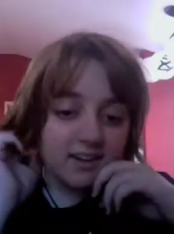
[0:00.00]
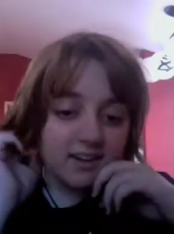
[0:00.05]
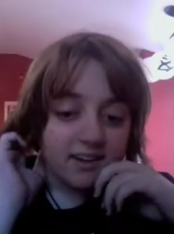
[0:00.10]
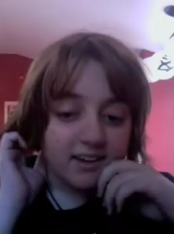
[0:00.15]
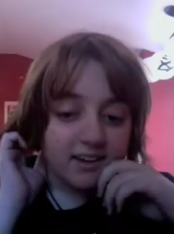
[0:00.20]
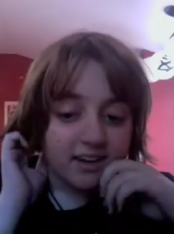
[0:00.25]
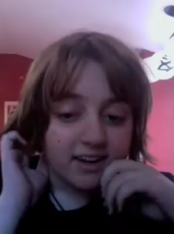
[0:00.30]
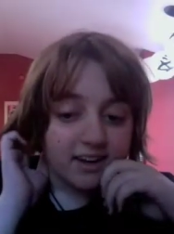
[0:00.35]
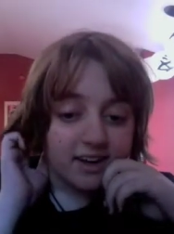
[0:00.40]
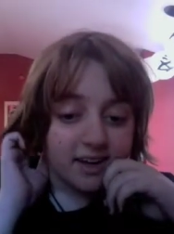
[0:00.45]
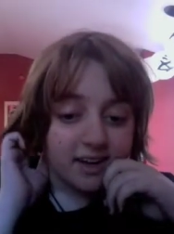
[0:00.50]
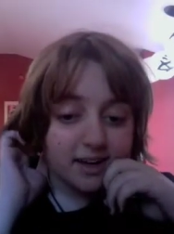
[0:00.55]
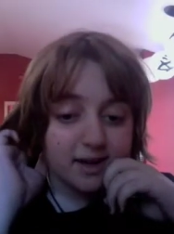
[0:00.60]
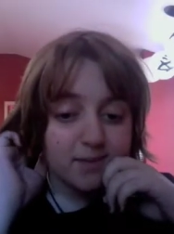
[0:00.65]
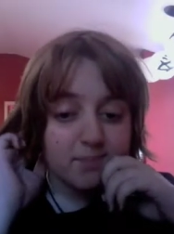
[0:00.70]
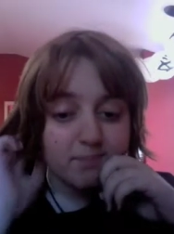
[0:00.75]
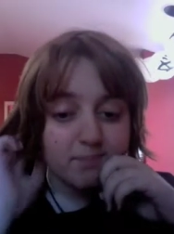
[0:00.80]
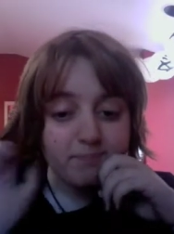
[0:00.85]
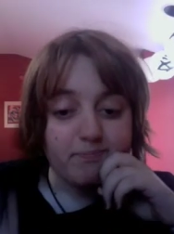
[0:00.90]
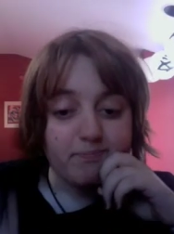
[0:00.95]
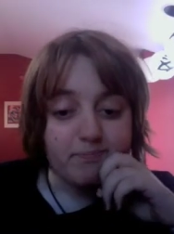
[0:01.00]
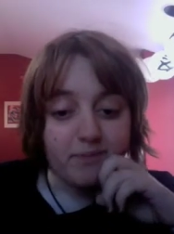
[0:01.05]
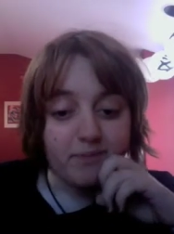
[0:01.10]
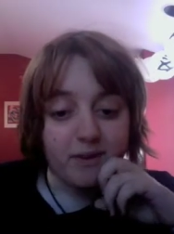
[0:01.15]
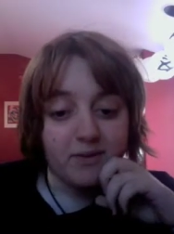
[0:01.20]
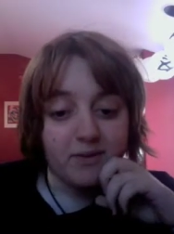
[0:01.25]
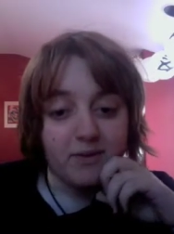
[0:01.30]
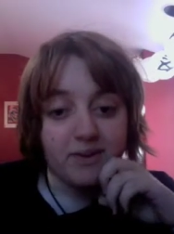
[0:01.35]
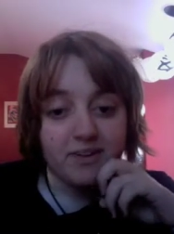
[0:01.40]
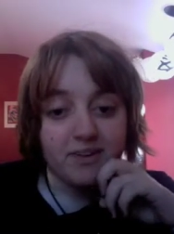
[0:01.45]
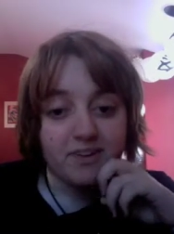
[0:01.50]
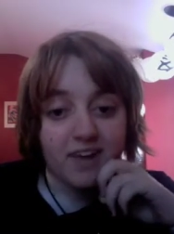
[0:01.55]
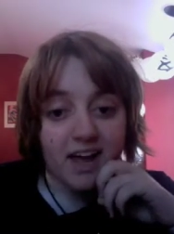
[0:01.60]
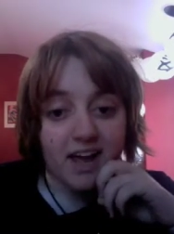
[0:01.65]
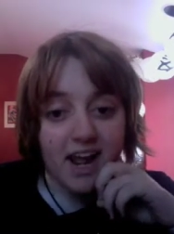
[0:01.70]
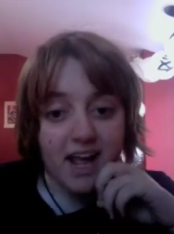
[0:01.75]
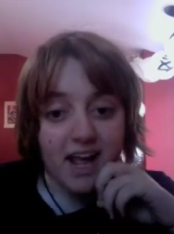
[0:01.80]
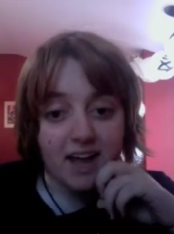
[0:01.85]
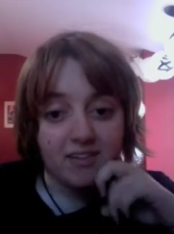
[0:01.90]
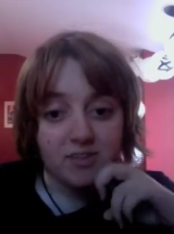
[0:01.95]
Yep, always
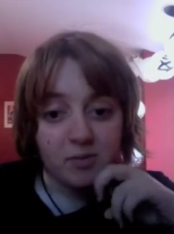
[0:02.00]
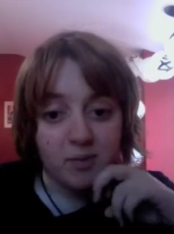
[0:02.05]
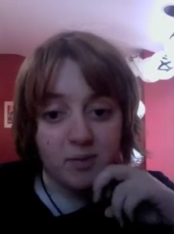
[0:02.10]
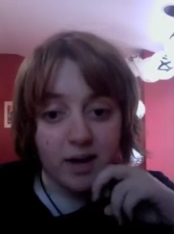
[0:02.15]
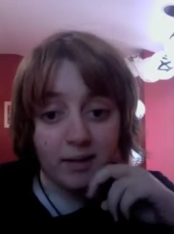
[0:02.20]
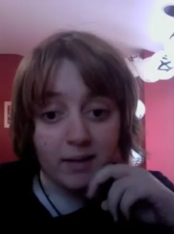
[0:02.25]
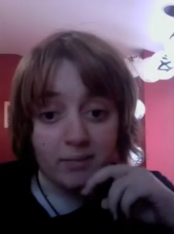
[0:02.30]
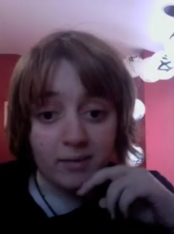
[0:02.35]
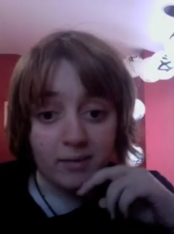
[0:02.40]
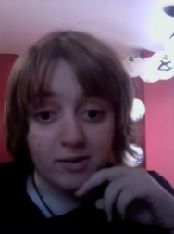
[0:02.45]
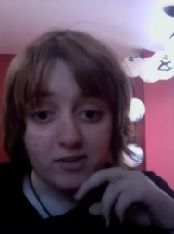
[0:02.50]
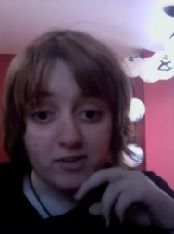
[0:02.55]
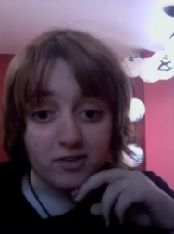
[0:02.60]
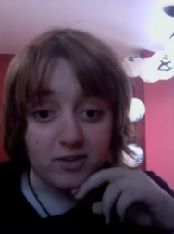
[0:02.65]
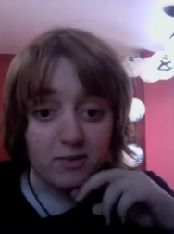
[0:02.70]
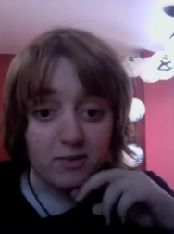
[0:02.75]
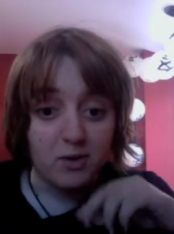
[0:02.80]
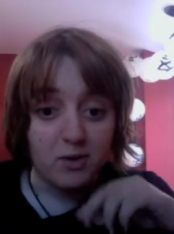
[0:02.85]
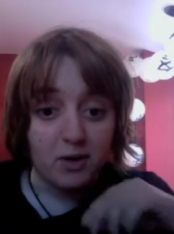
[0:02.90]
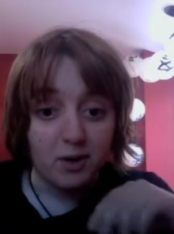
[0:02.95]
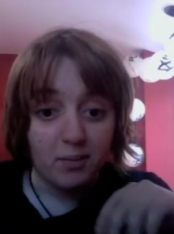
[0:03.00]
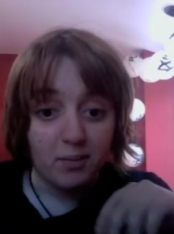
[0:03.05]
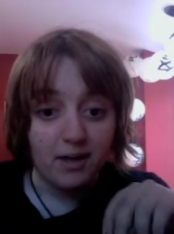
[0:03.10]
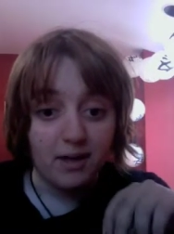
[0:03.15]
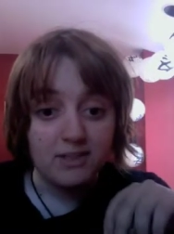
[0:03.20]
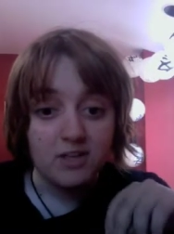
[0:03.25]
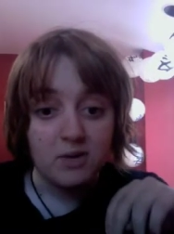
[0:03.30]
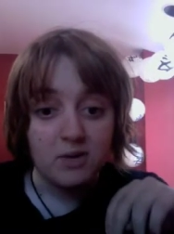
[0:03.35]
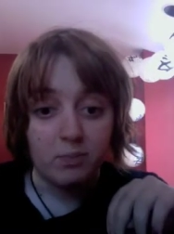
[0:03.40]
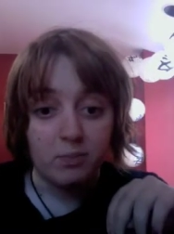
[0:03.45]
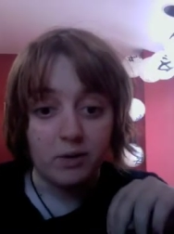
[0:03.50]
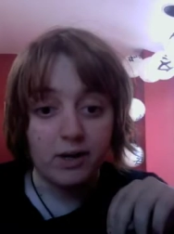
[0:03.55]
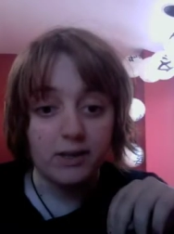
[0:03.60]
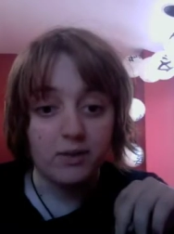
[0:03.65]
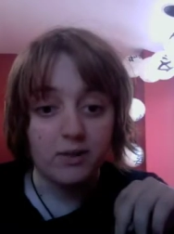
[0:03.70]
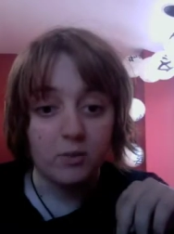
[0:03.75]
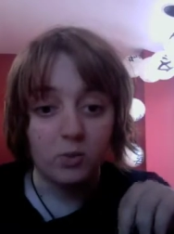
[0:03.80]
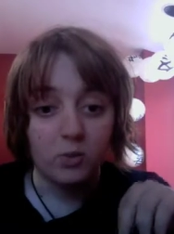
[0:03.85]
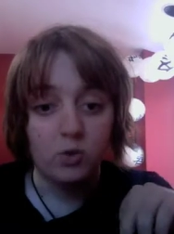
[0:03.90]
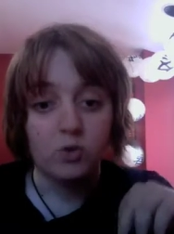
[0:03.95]
gotta have dramatic music when you're about to break
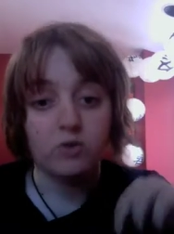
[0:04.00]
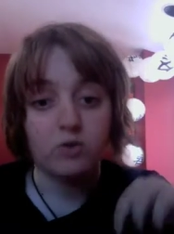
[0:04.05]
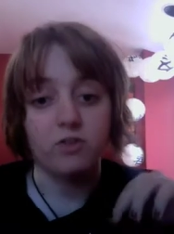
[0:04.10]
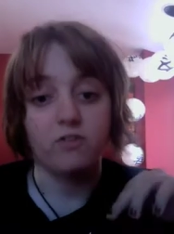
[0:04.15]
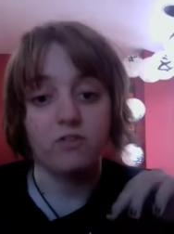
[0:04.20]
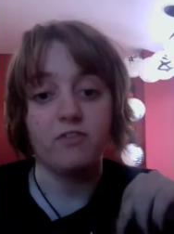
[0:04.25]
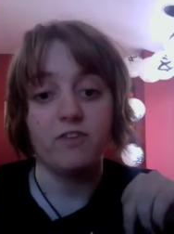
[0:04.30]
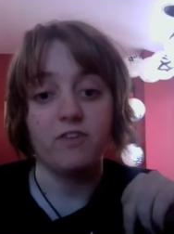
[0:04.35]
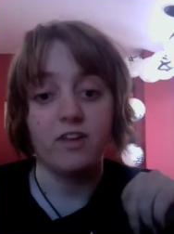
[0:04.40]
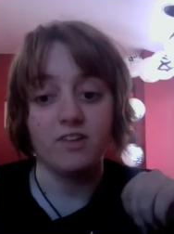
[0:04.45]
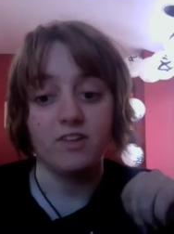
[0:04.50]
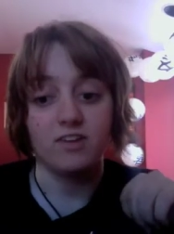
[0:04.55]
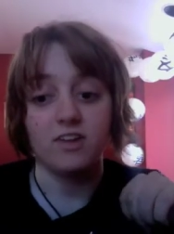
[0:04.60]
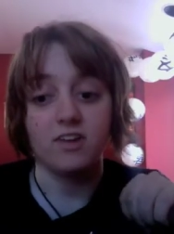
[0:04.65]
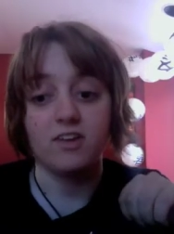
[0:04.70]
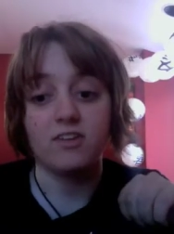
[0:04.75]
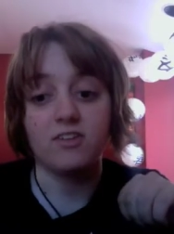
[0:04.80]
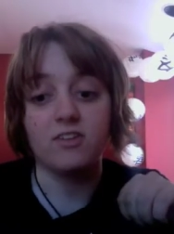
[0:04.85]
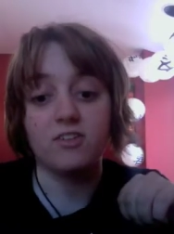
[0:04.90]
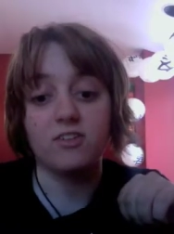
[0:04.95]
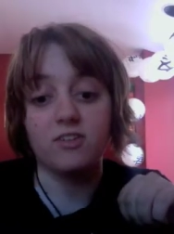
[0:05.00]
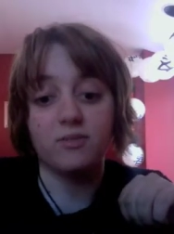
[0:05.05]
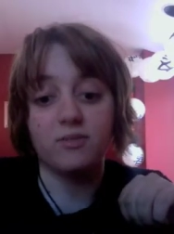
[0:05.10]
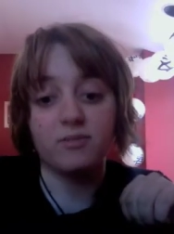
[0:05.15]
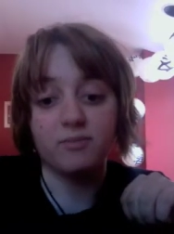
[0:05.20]
the rules of physics.